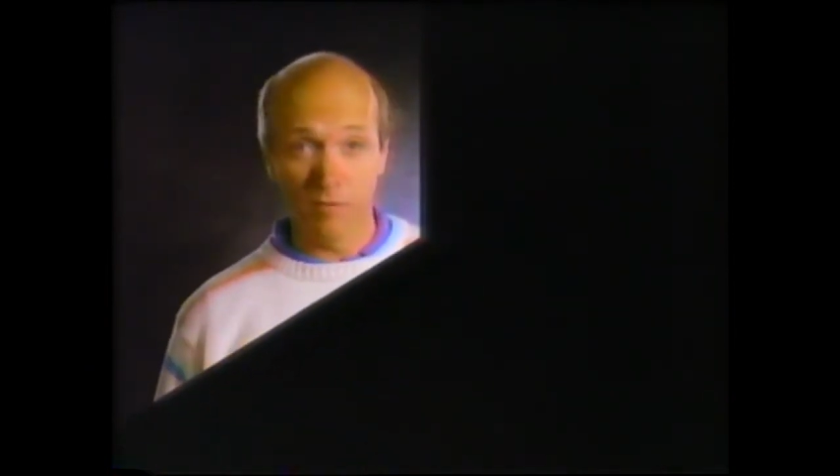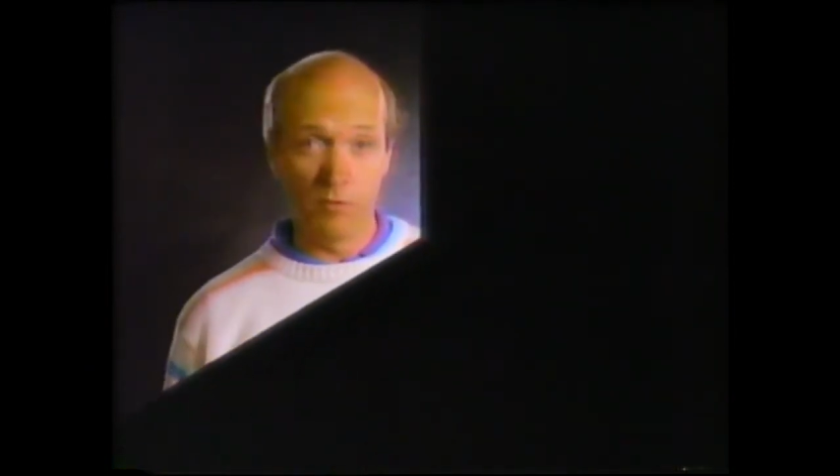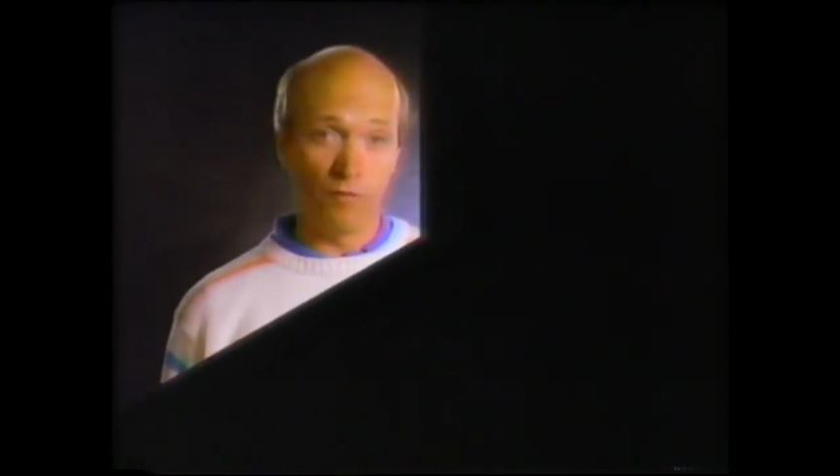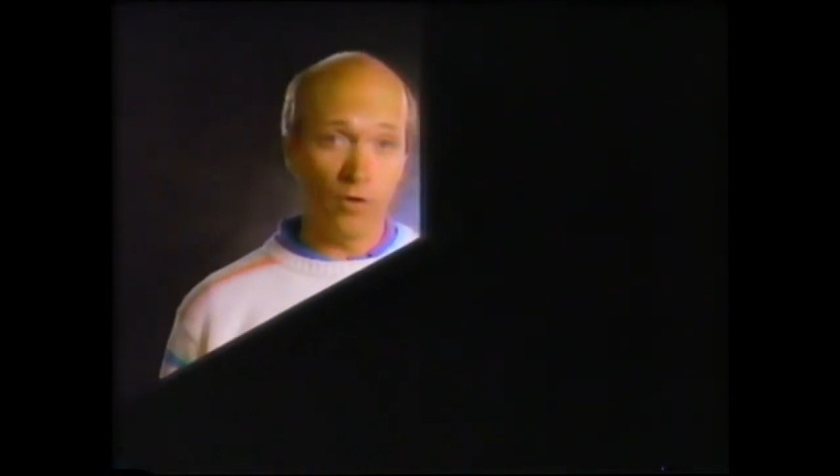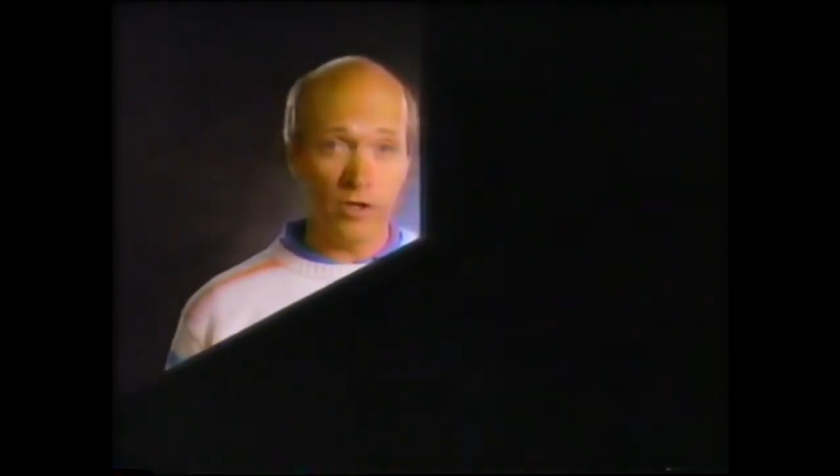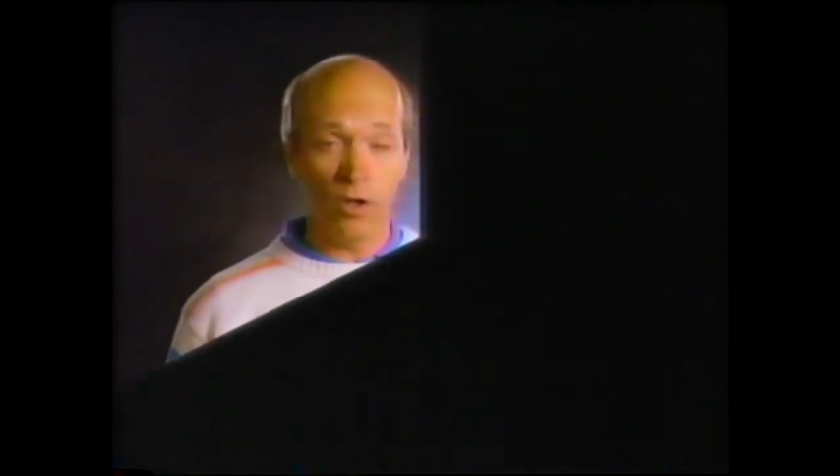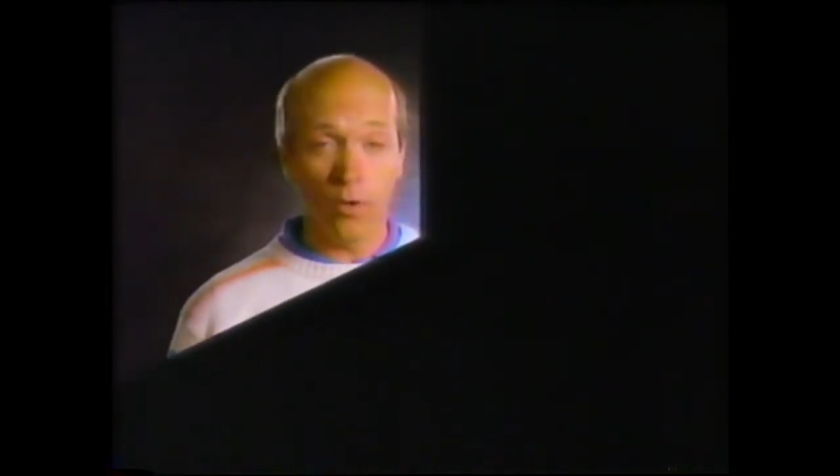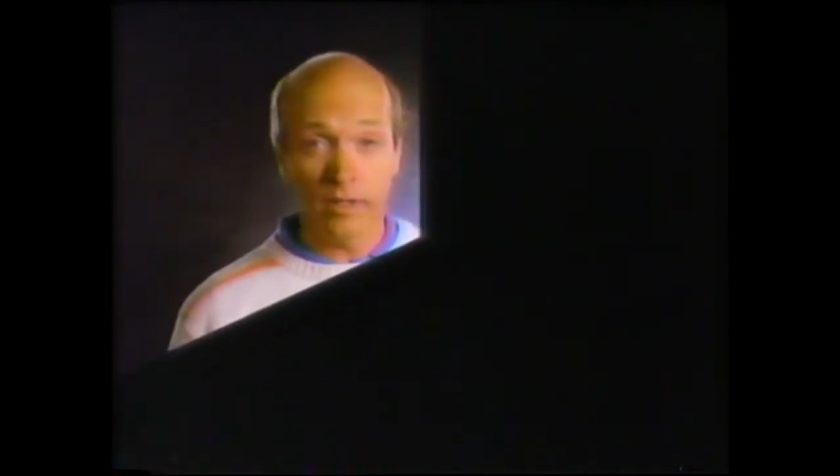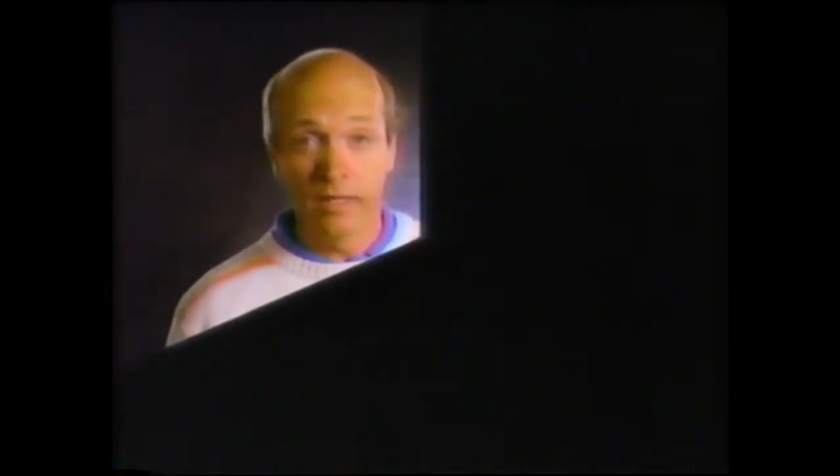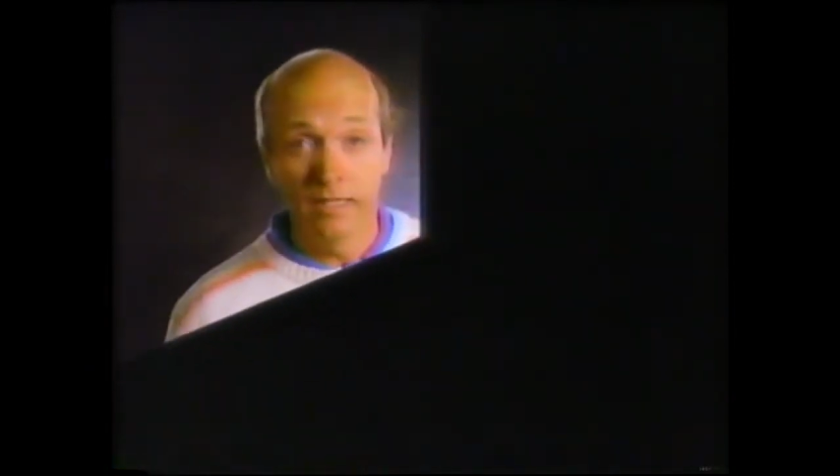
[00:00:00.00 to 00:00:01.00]
and before you
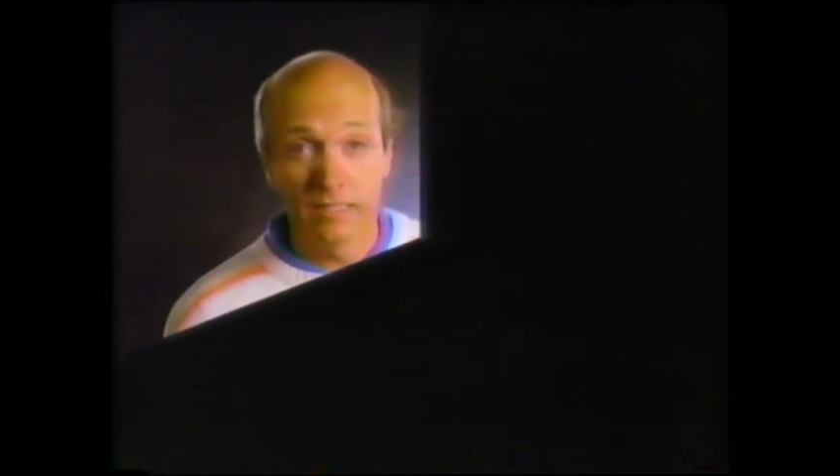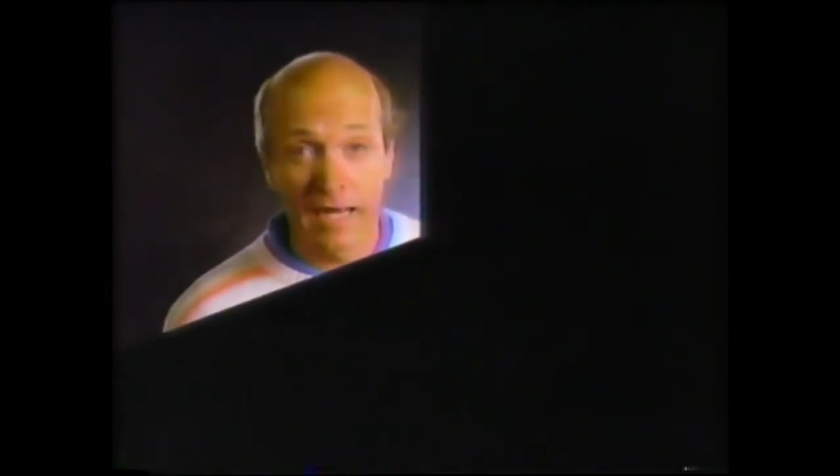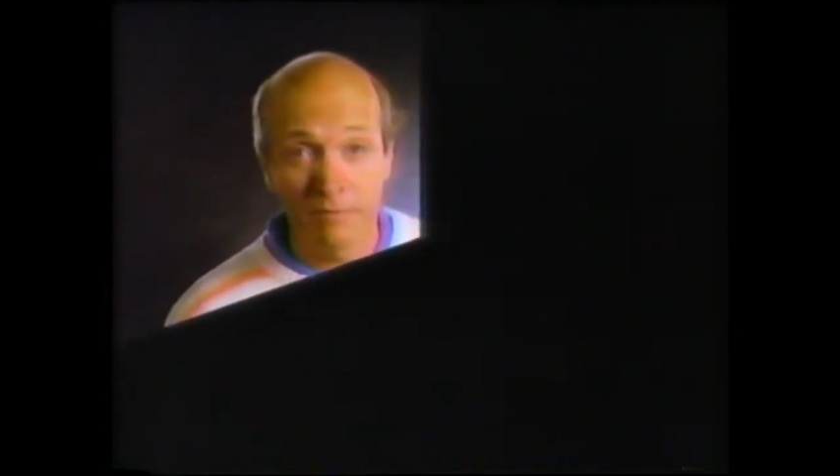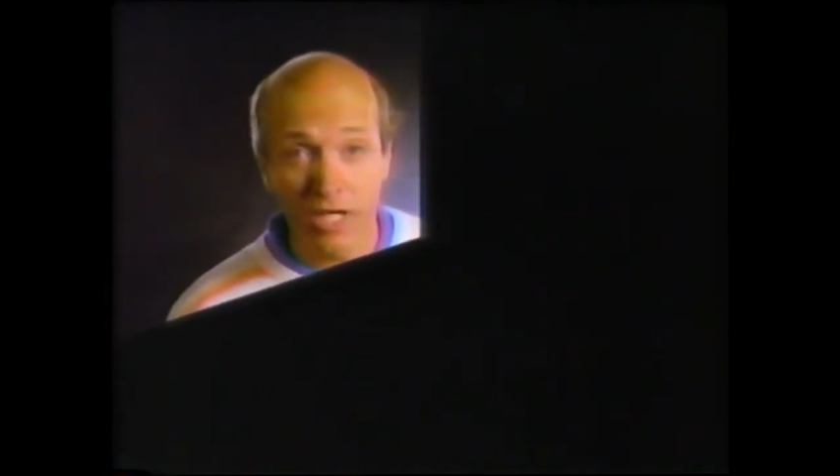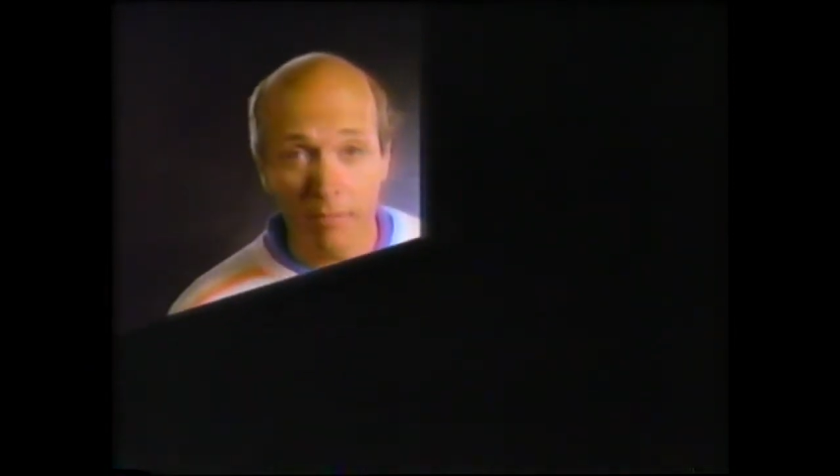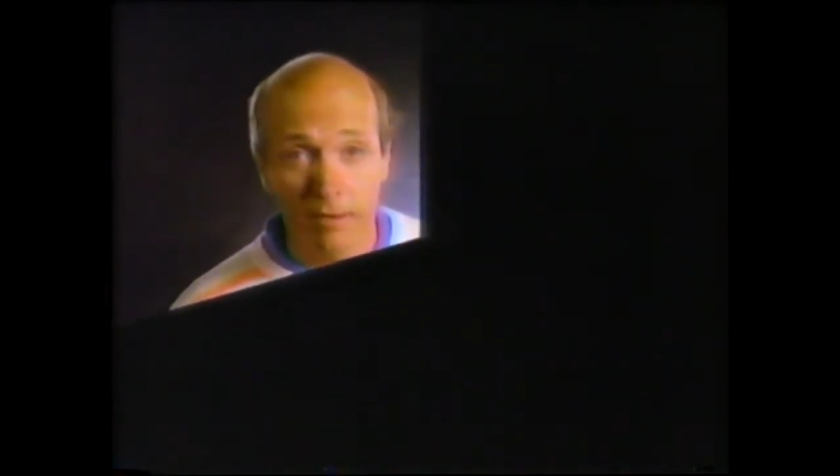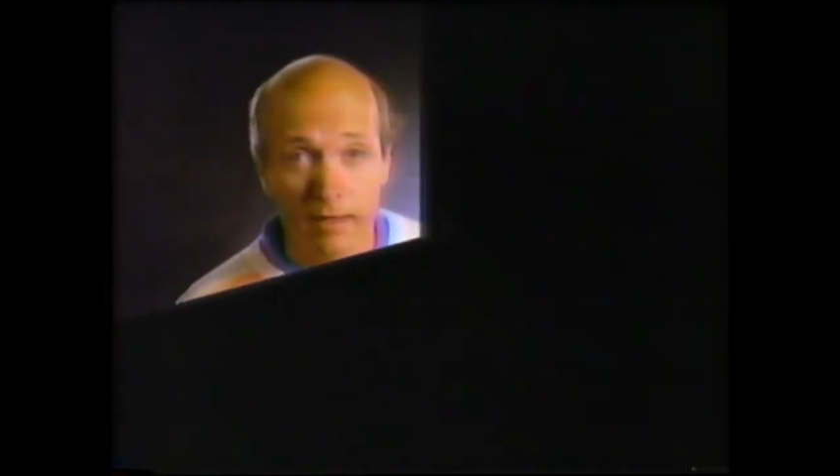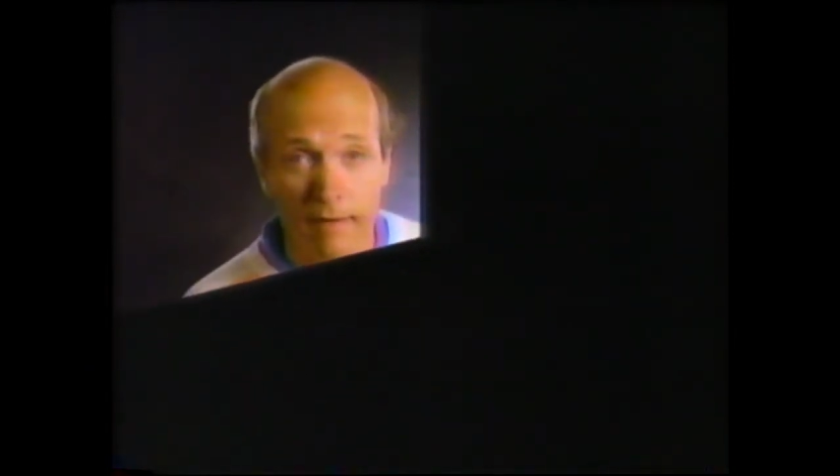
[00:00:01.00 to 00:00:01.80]
know it, time's up.